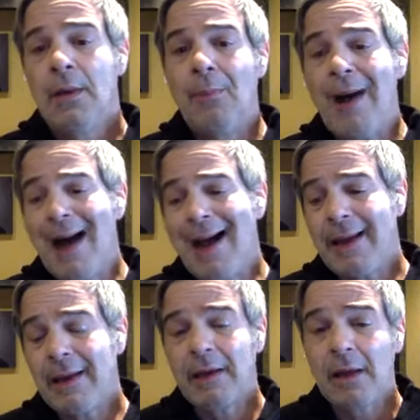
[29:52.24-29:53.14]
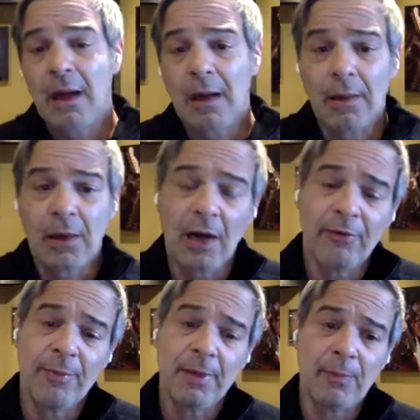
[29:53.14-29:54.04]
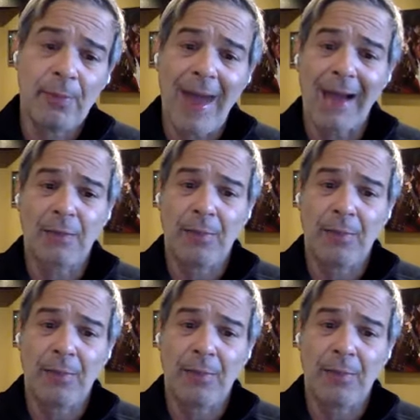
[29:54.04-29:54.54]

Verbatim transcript: buy uh, government backed